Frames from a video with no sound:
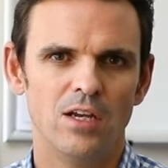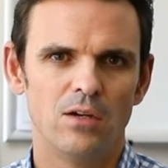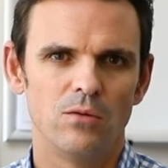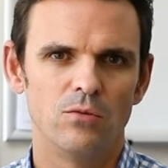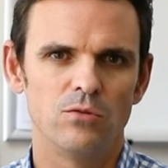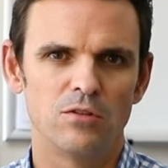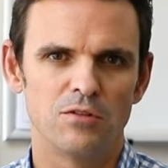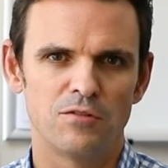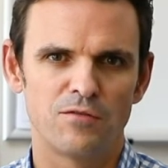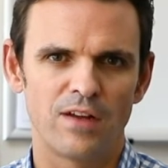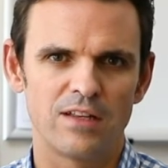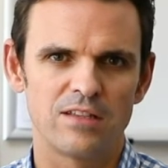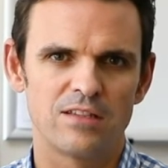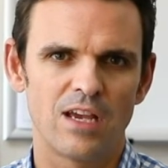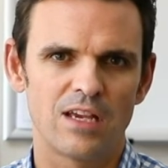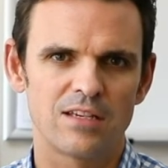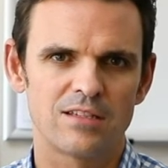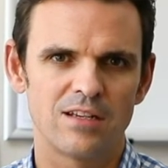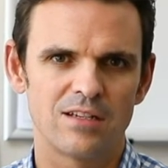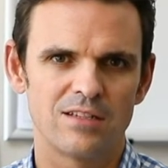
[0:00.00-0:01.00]
which is
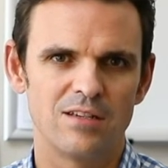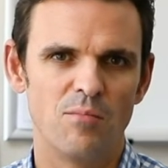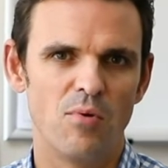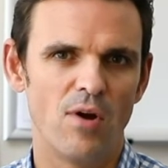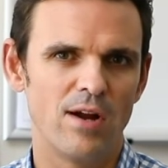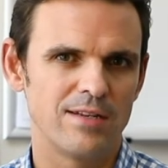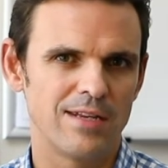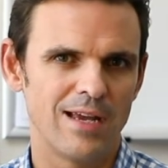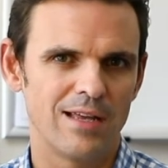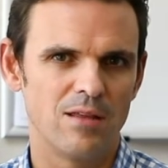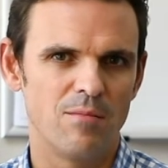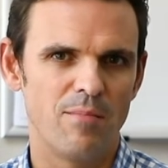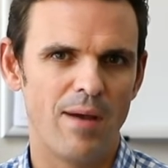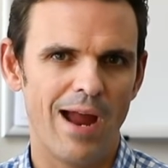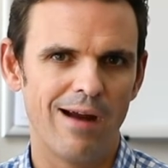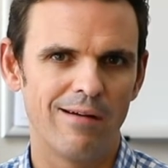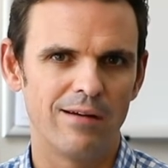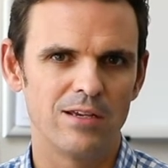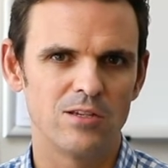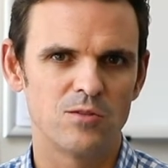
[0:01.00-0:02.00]
fantastic to break down the
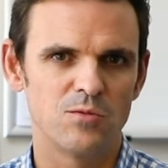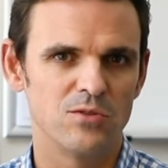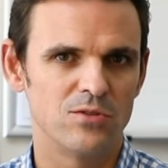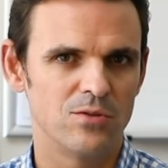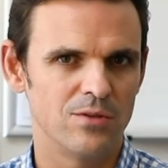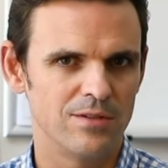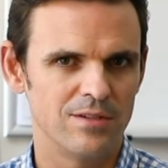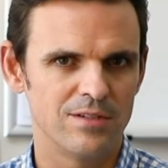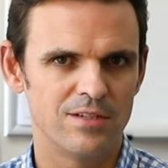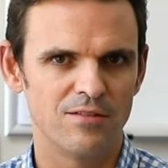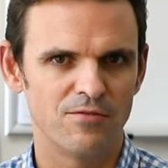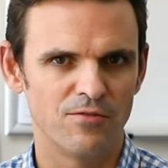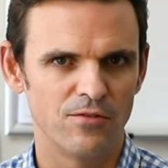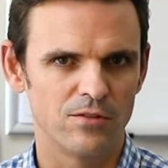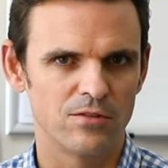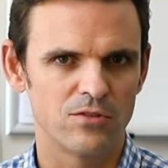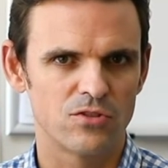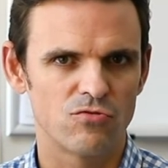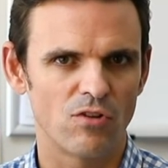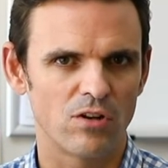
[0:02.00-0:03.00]
barriers between the
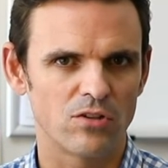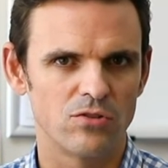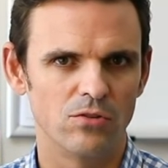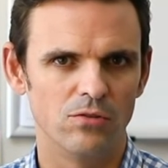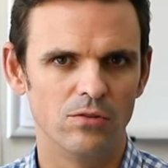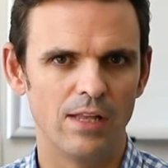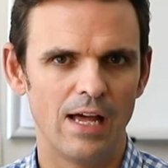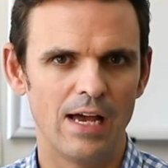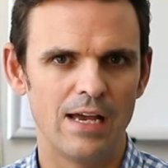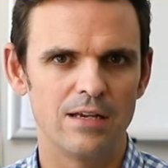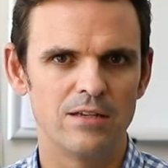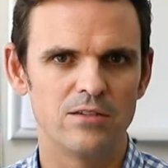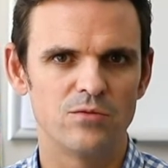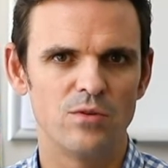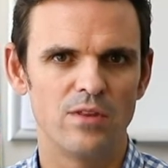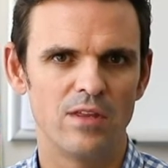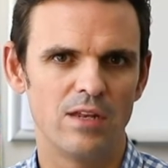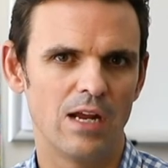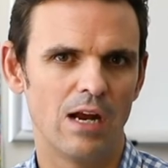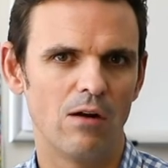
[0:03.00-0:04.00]
different structural layers
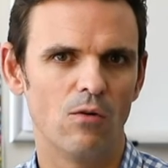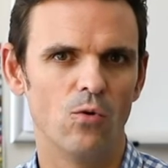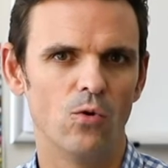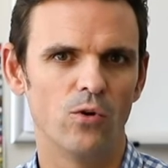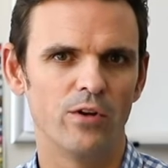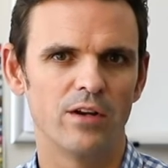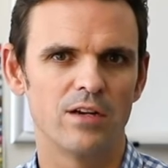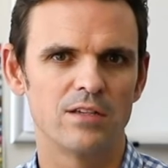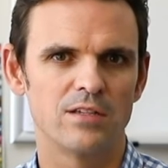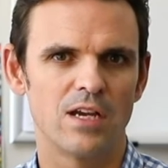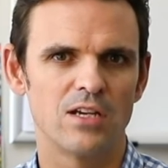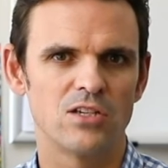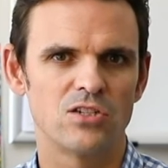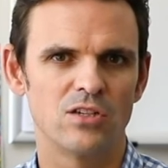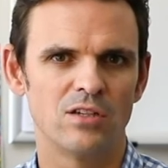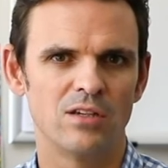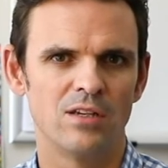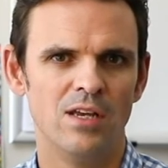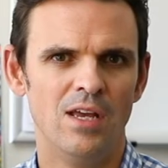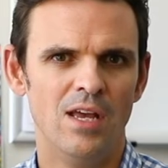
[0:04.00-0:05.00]
within our
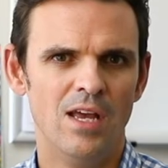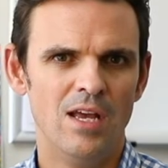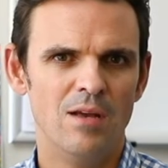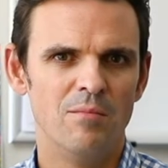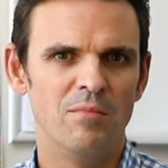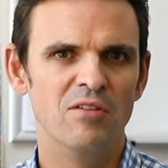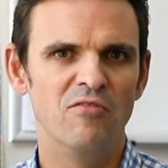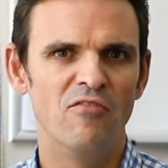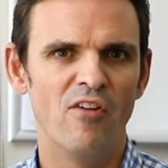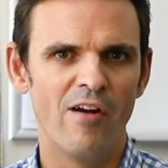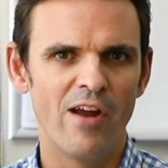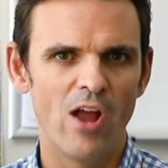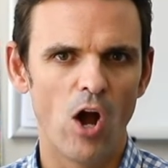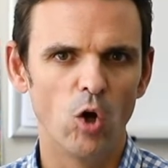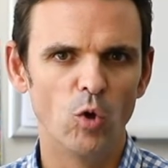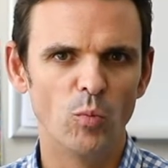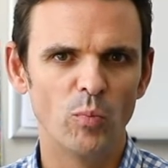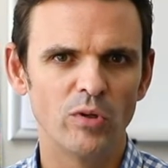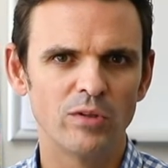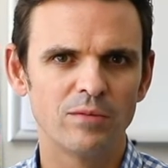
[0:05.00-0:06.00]
organisation, be very
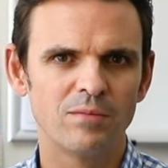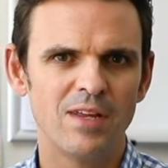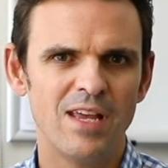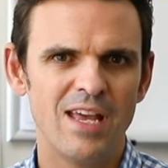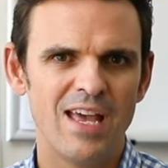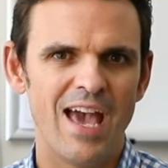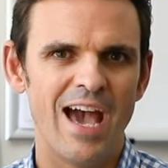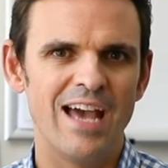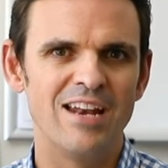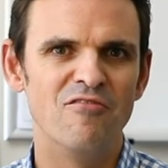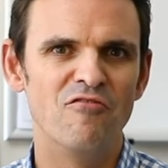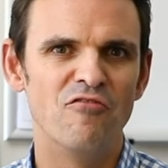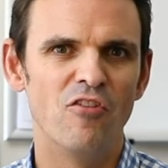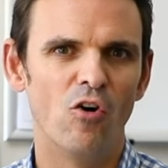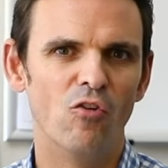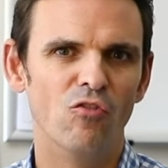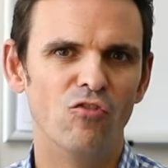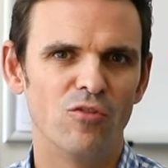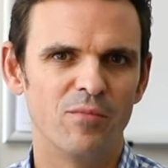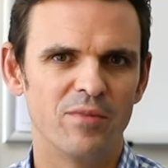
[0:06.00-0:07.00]
open and
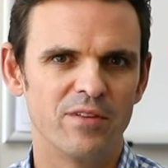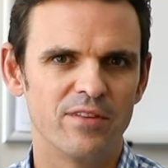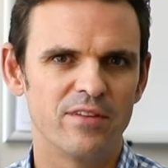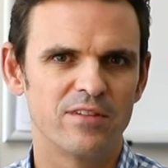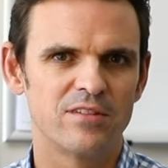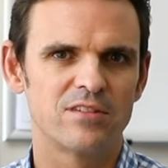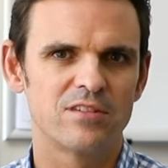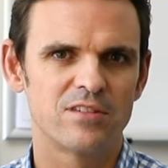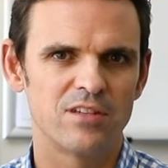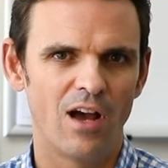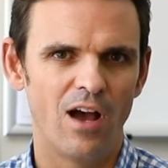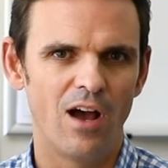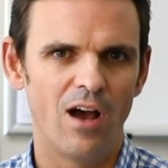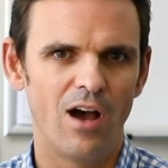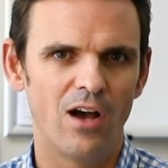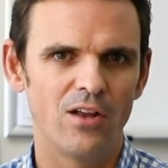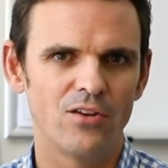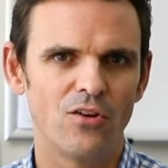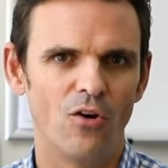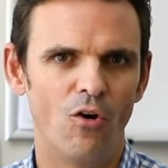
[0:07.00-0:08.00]
involve them at the
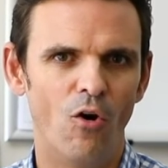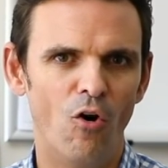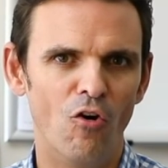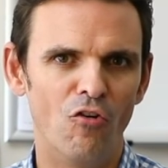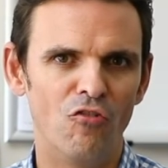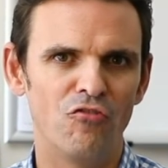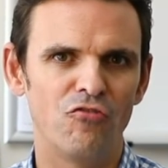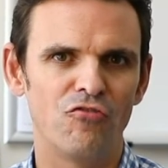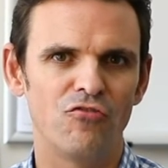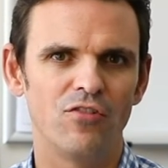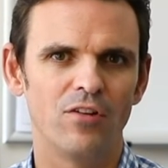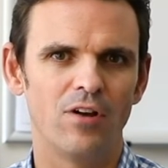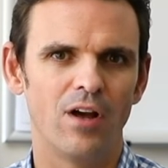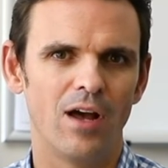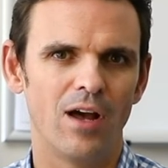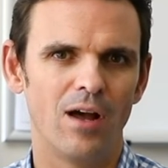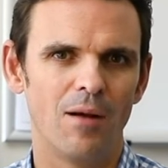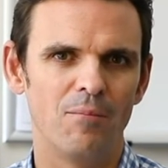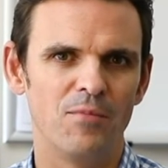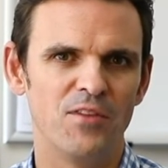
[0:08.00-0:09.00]
start of
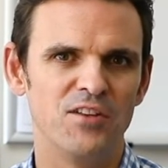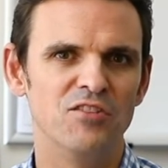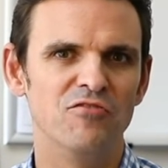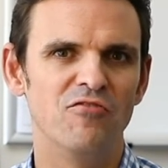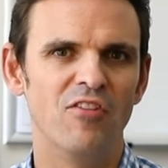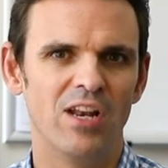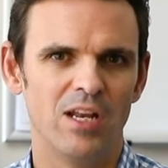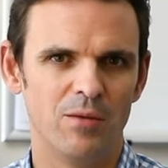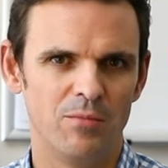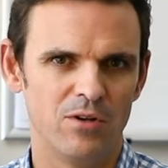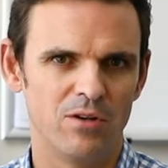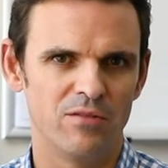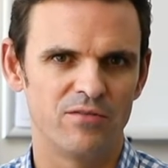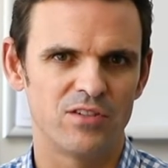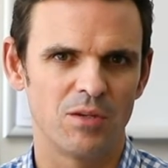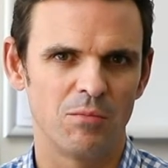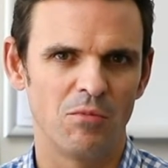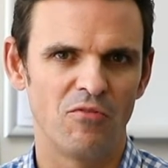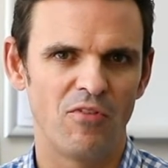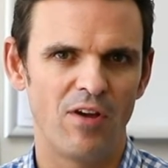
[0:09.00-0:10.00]
the development of
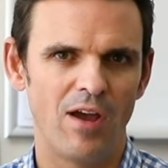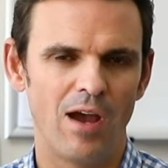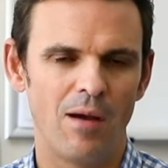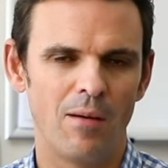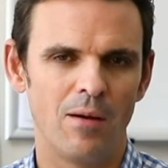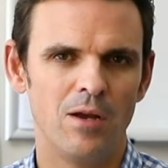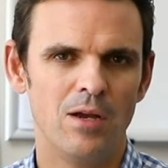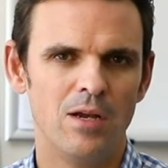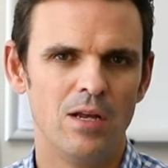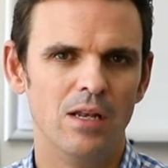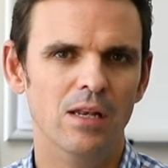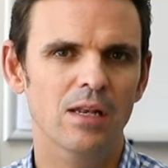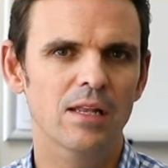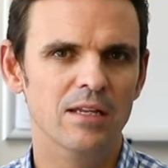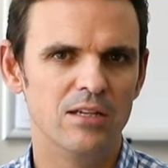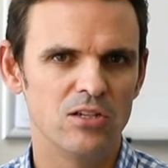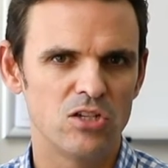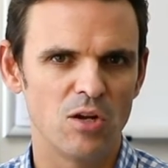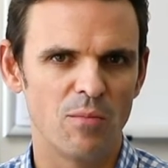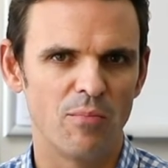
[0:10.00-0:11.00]
some of our
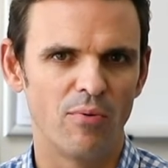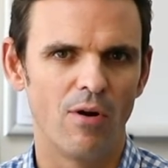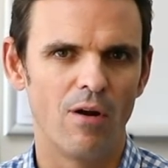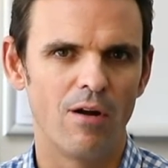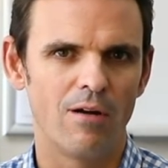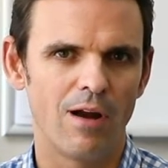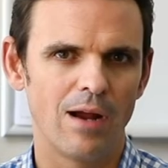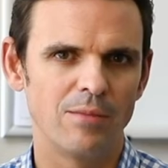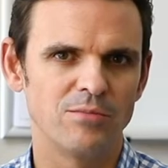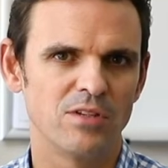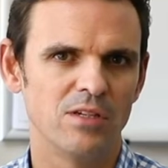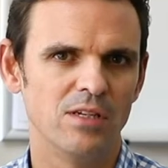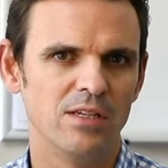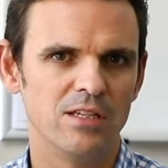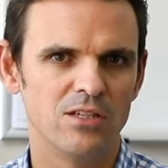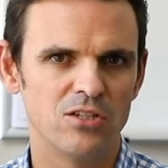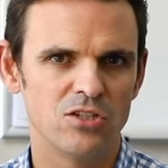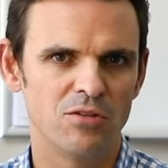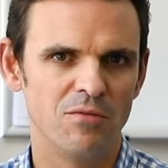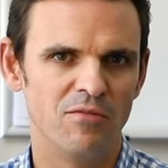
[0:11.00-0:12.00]
leadership programs and
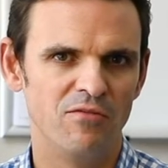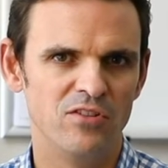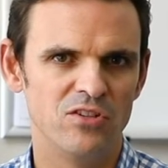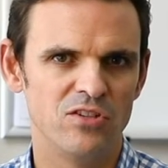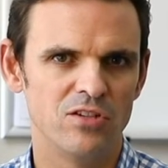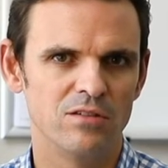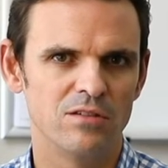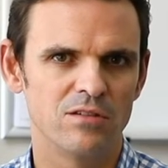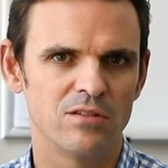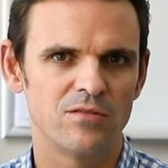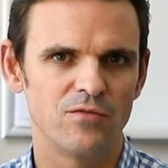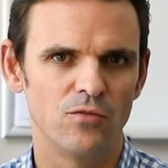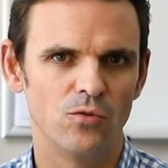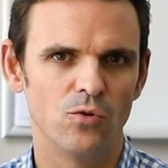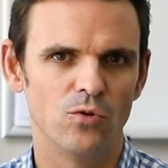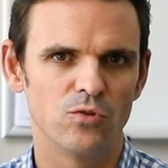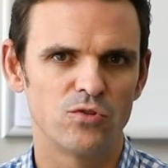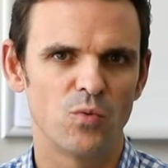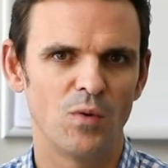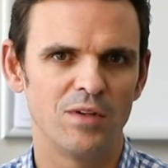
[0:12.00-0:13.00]
leadership visions
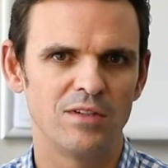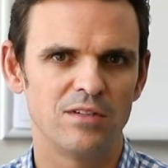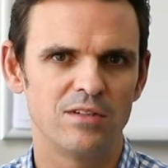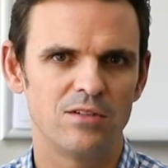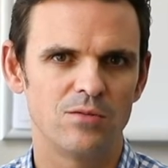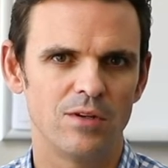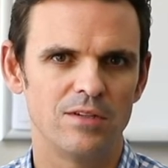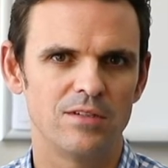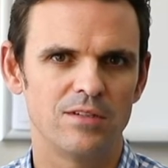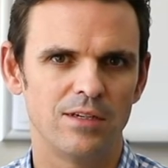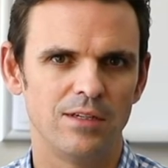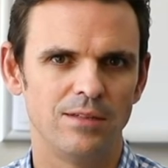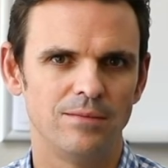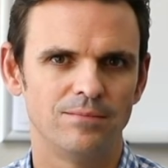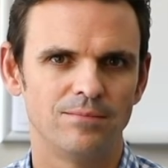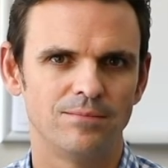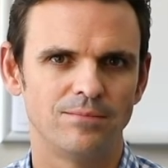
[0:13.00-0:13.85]
for 2020.